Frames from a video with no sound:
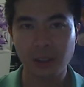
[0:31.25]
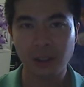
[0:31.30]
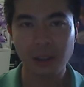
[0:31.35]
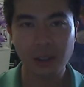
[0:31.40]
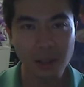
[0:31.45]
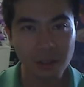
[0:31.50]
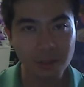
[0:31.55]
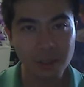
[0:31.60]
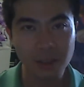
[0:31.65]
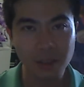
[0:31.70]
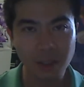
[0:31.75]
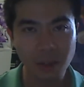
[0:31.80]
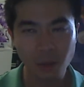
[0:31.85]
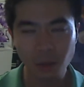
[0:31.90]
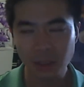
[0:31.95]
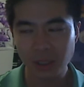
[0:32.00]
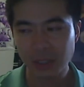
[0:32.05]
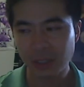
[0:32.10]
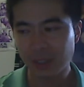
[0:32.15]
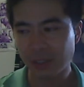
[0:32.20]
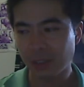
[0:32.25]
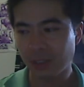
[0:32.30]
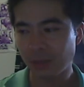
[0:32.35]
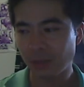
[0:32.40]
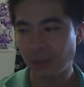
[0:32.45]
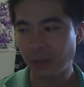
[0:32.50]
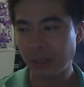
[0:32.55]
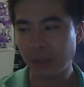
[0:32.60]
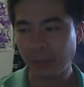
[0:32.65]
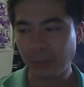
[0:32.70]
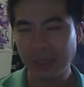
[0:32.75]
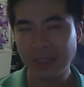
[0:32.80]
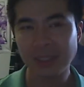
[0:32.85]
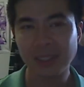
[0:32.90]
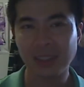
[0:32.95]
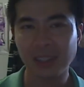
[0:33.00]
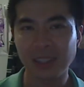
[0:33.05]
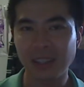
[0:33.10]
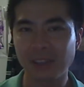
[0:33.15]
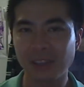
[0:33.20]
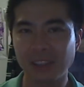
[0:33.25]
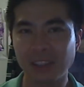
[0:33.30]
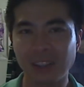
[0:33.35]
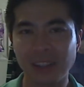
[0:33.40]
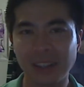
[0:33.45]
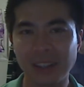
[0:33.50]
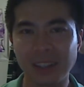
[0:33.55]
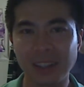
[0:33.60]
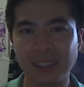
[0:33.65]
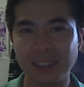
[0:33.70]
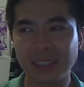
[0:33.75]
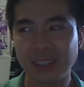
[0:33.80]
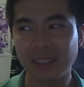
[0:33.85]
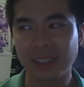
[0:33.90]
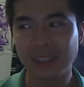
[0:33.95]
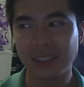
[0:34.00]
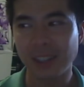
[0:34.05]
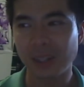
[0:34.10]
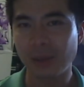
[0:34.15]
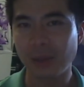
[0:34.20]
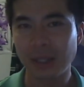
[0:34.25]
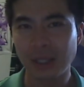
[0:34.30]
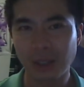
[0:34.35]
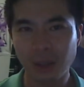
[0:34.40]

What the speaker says: I love it. I watch it basically every night at dinner time.